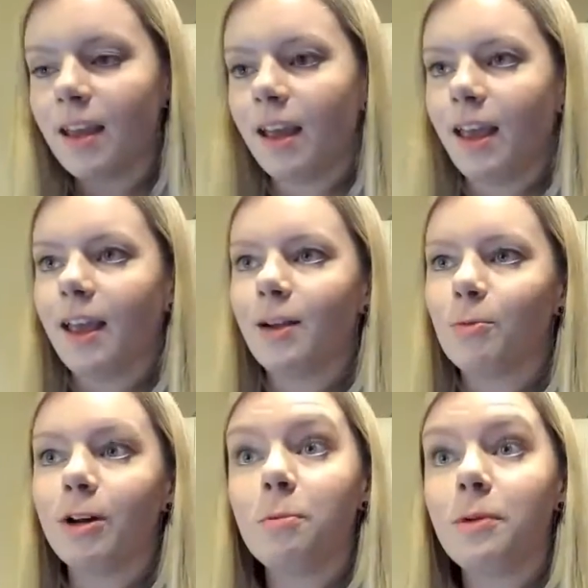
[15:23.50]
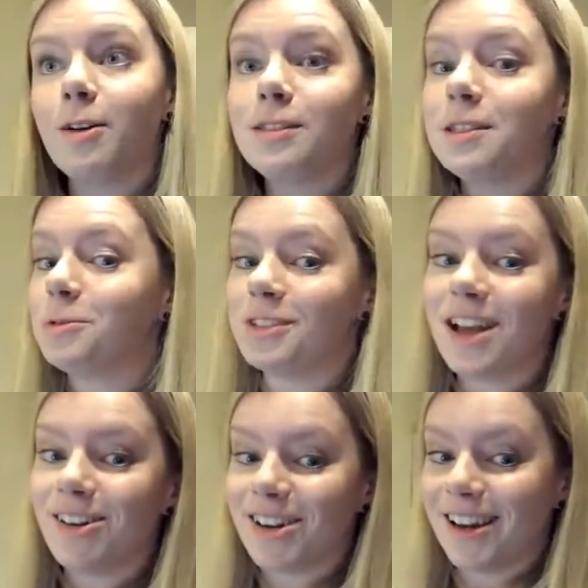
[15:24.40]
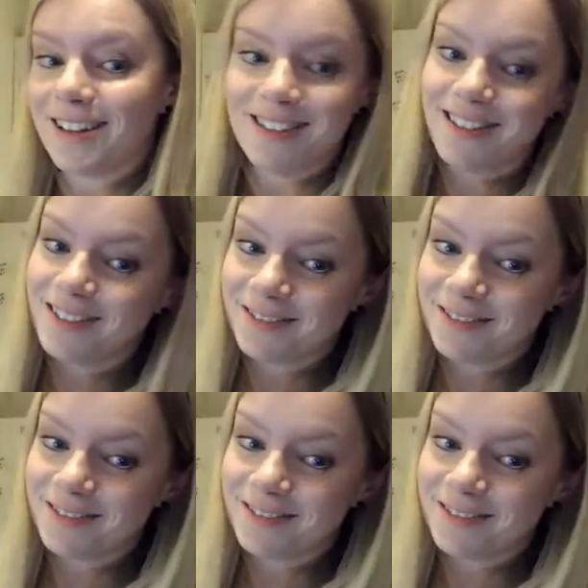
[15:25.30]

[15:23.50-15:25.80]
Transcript: And what about SQL Saturdays?